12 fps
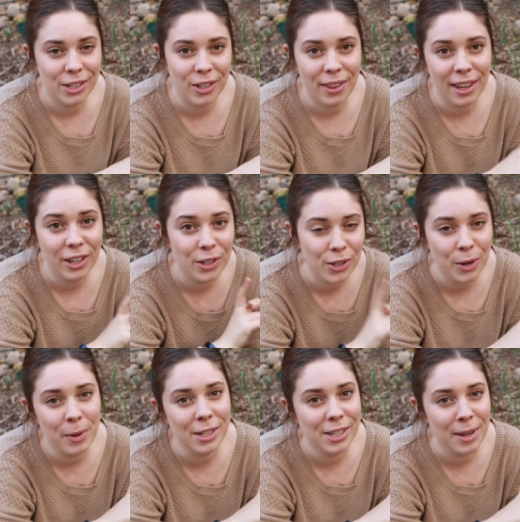it so thank you
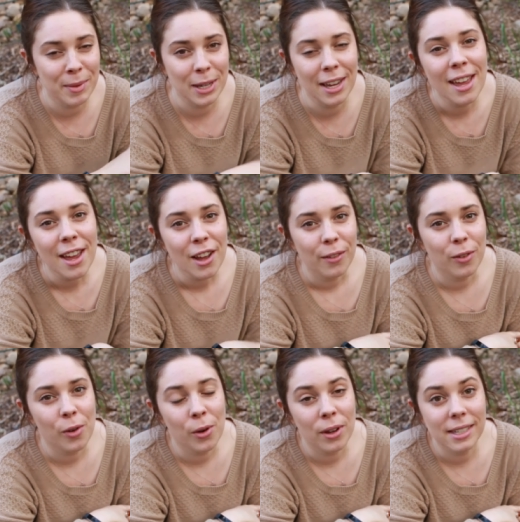so much Debbie
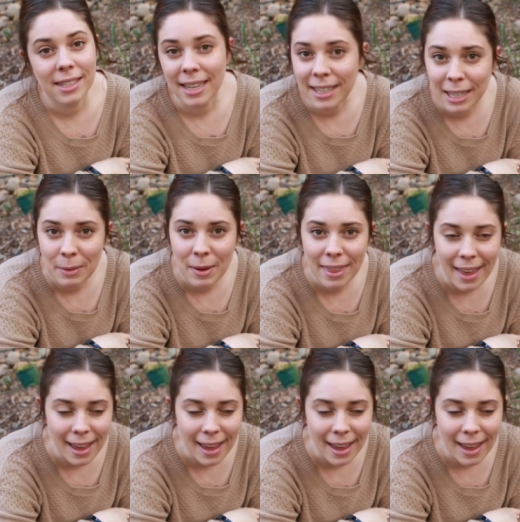for sending me